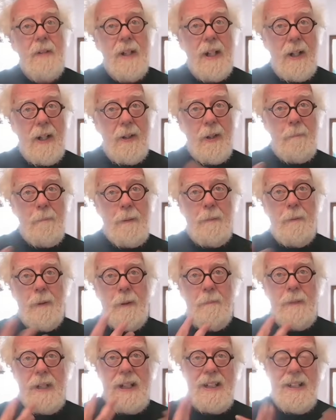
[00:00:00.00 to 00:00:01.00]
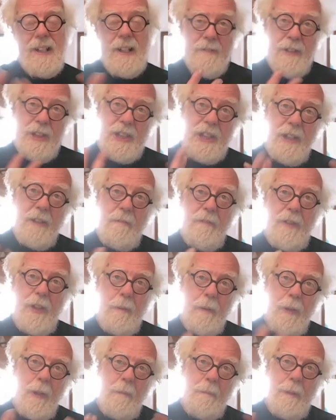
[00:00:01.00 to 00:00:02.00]
A lot of people have been, I've just done a
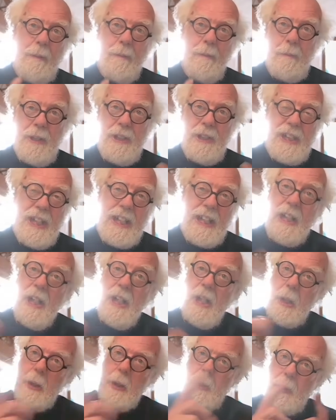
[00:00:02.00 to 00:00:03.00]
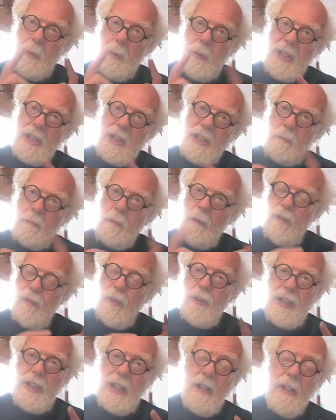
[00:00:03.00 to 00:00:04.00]
film, a lot of people have been saying, oh, there were things
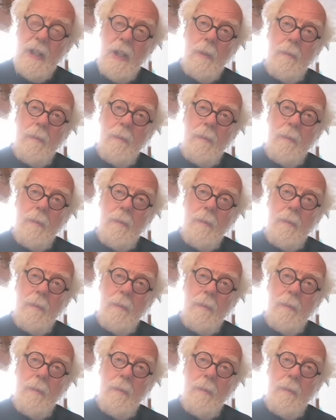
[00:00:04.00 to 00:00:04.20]
before that.